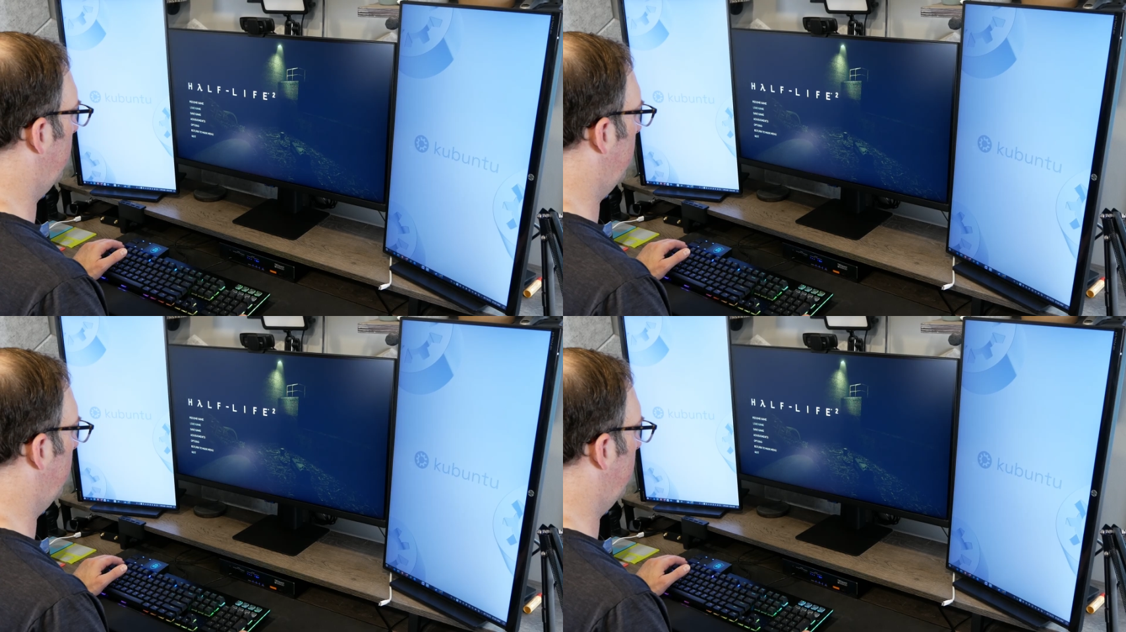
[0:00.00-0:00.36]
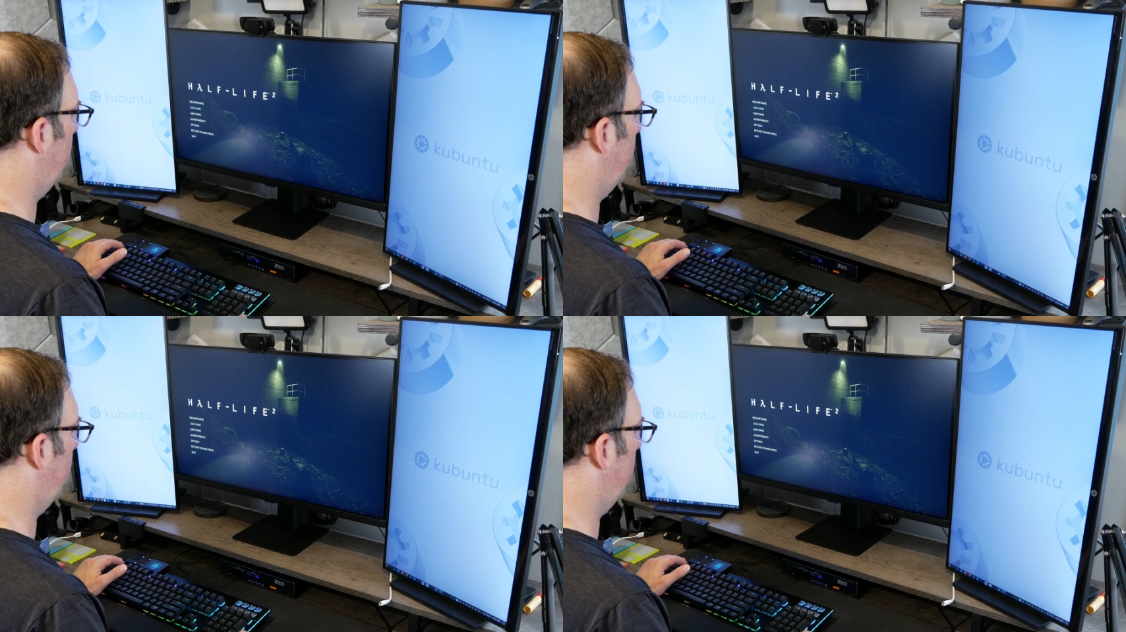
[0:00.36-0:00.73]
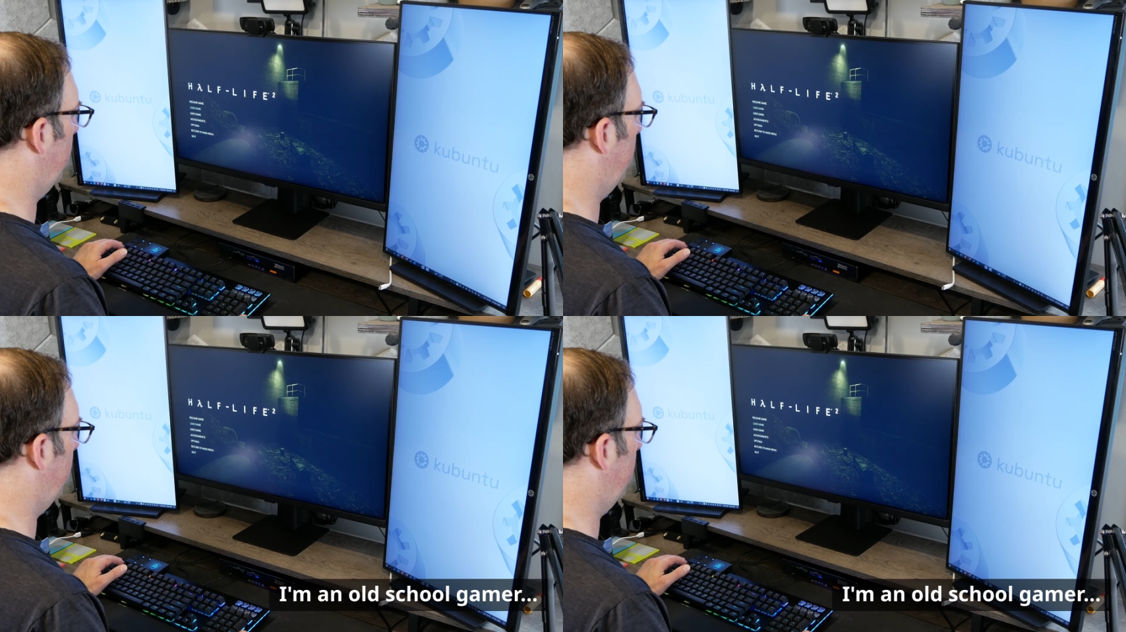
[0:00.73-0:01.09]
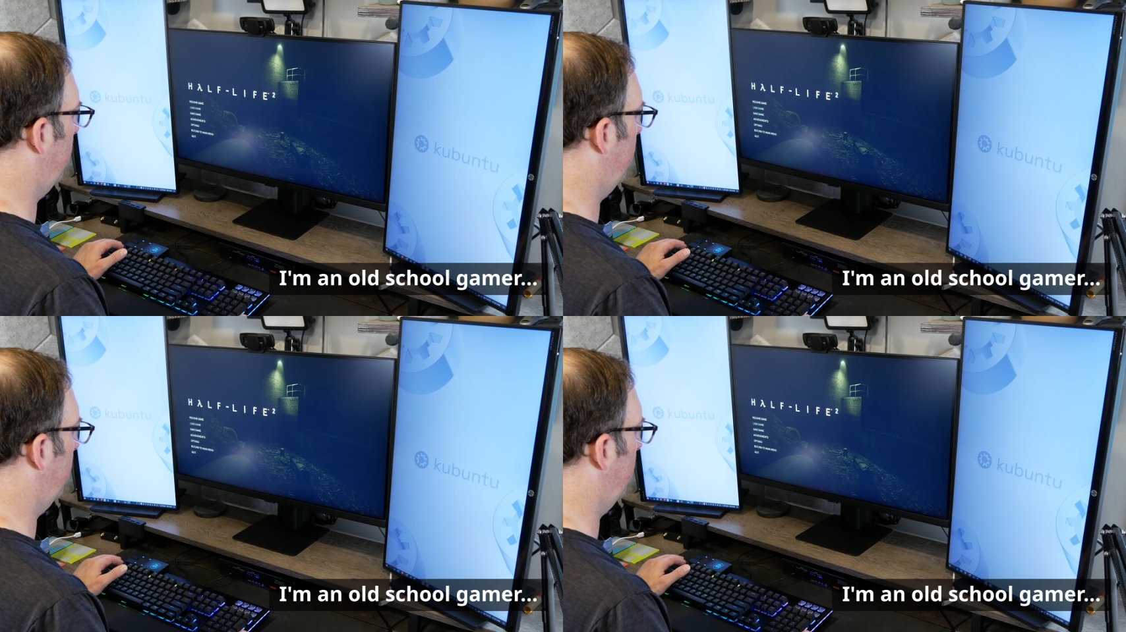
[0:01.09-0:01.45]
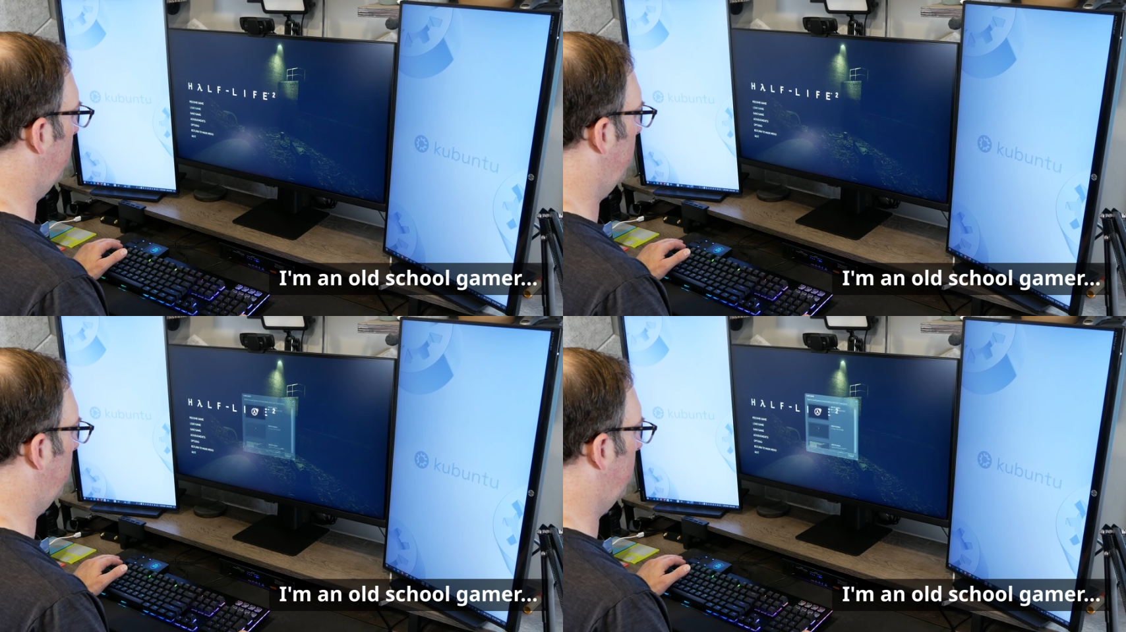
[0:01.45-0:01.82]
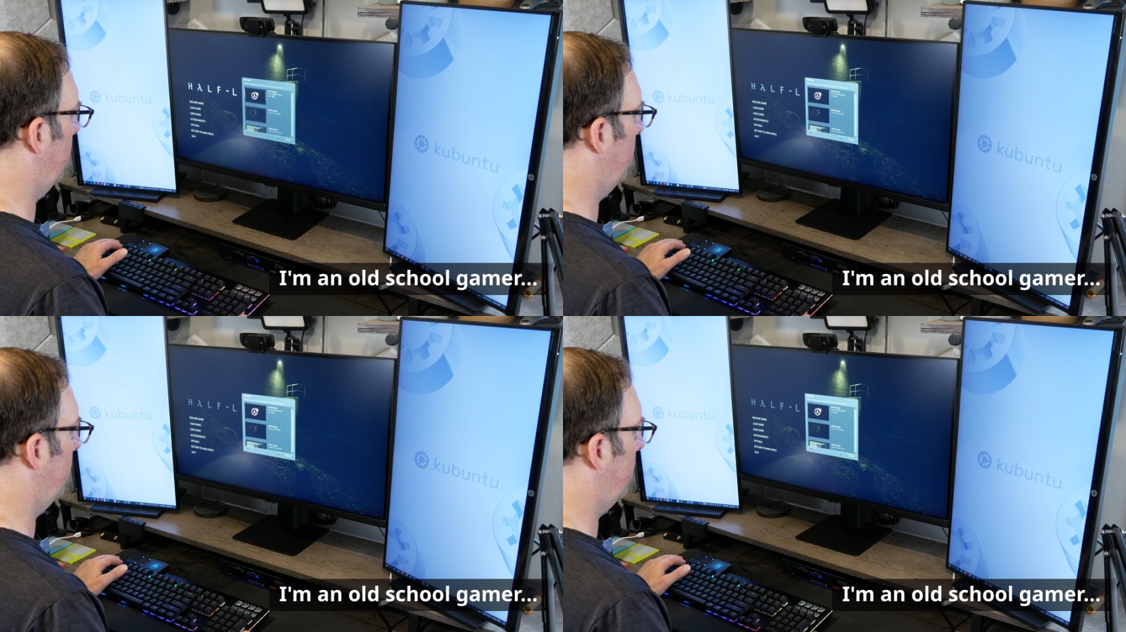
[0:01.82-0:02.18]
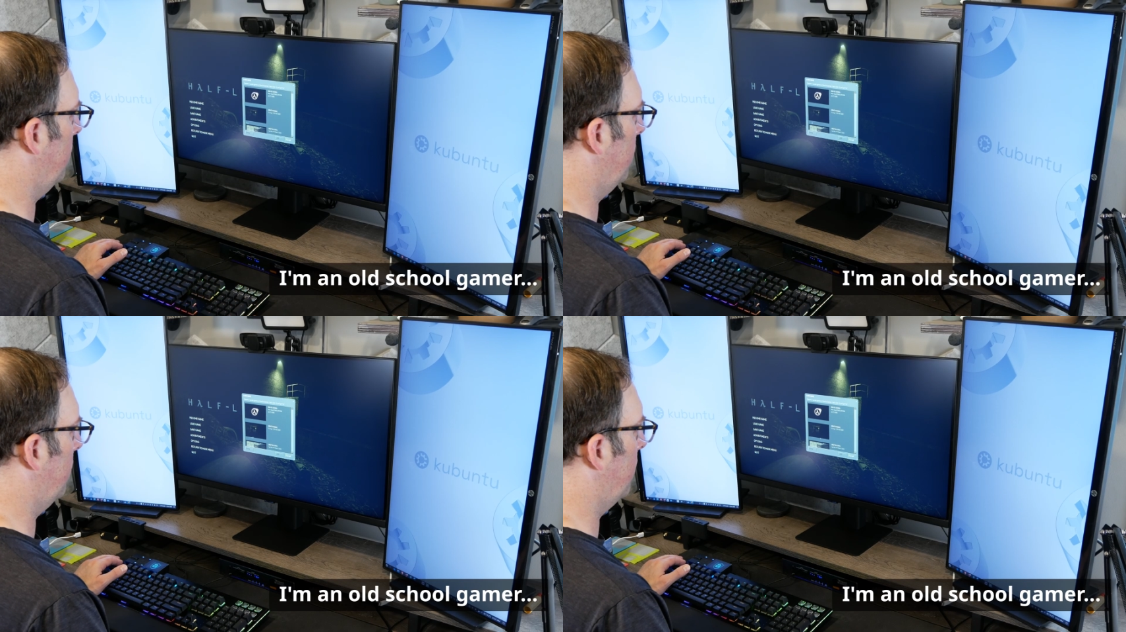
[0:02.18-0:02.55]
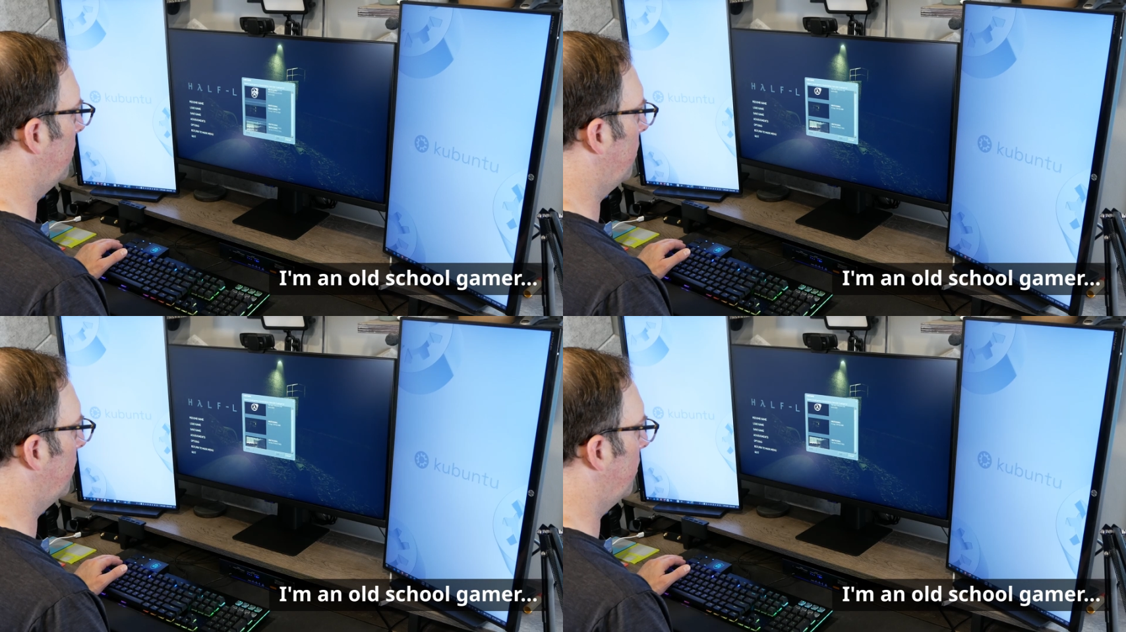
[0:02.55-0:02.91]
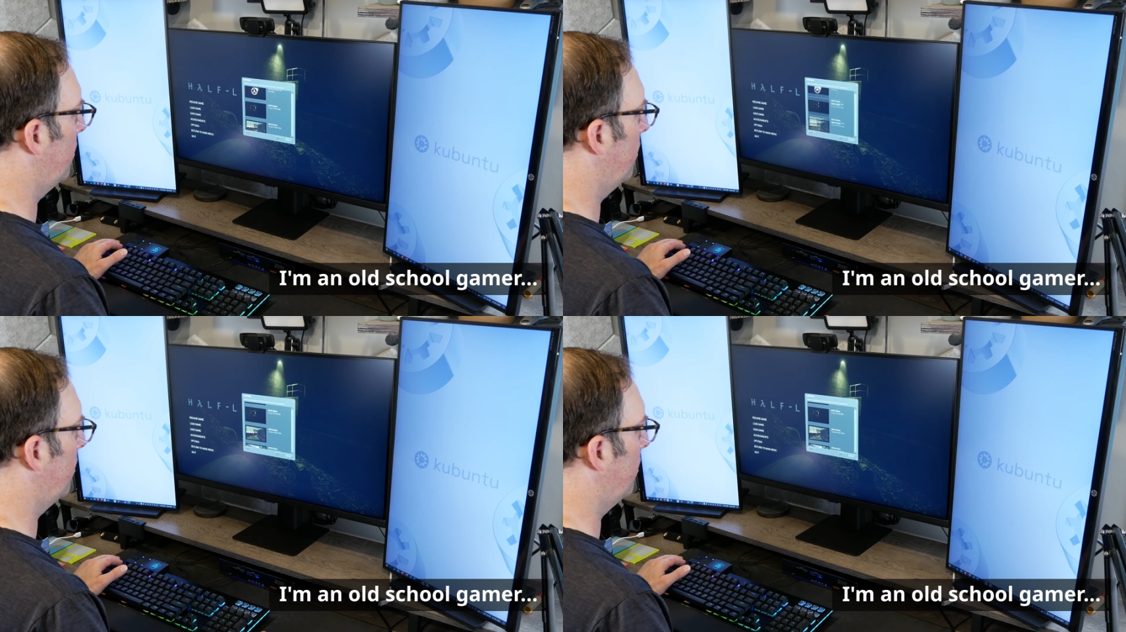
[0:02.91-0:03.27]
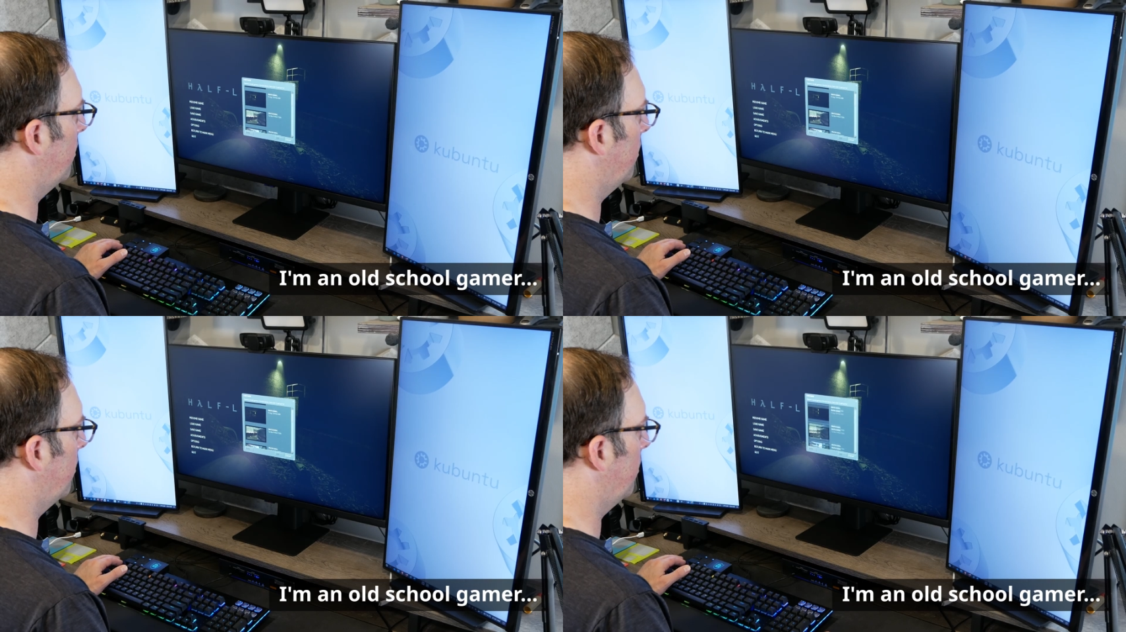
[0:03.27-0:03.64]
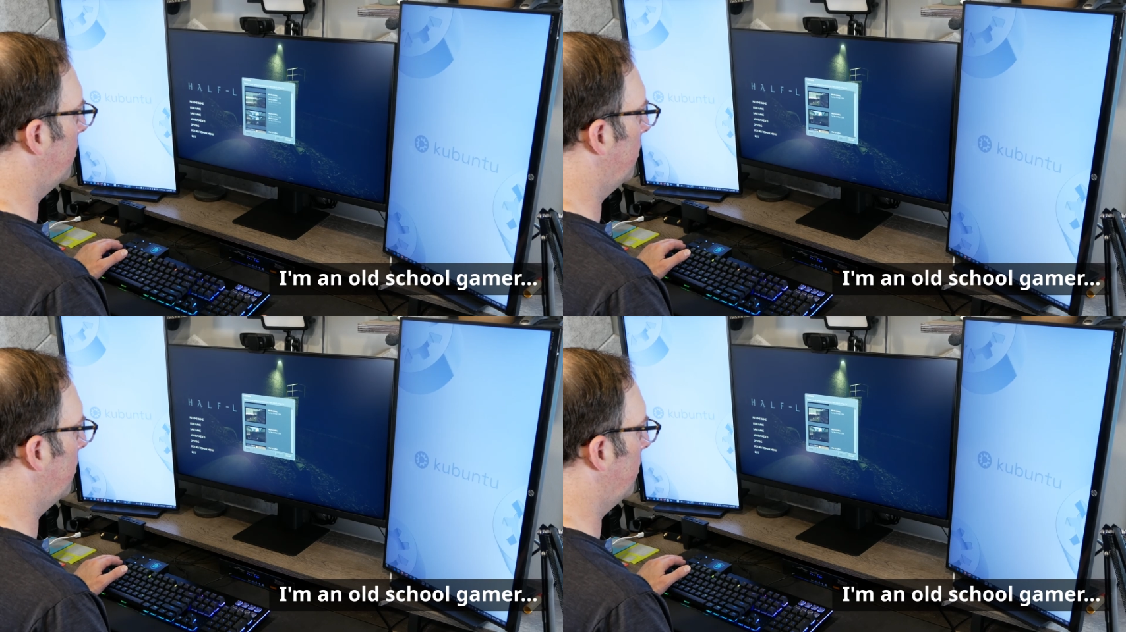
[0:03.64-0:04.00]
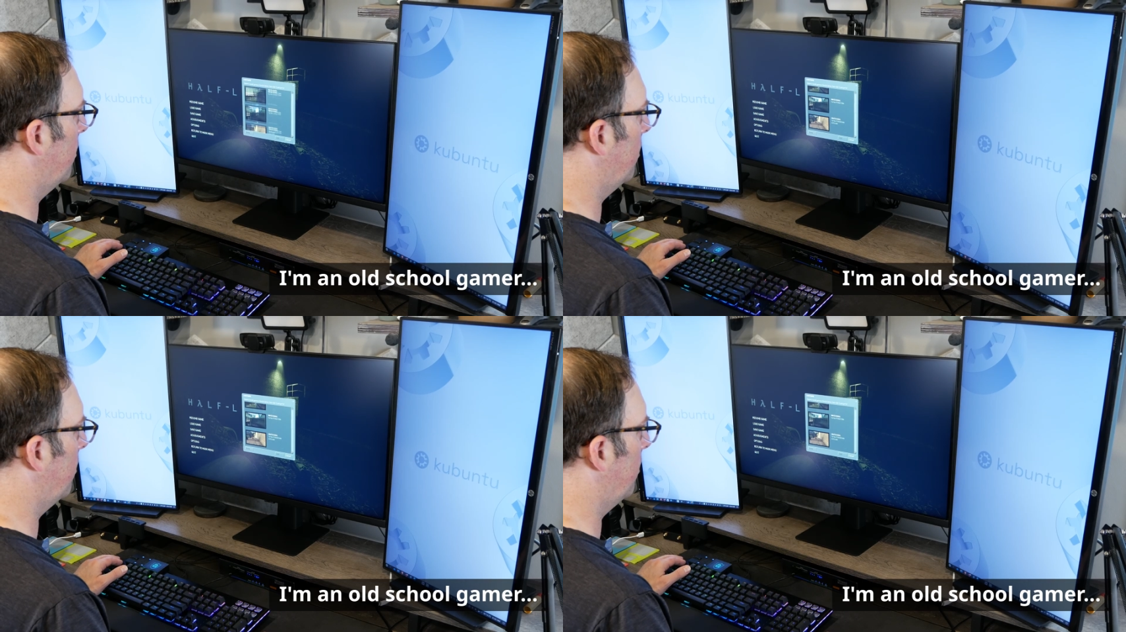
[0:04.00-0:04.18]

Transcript: [unreadable: no face in view]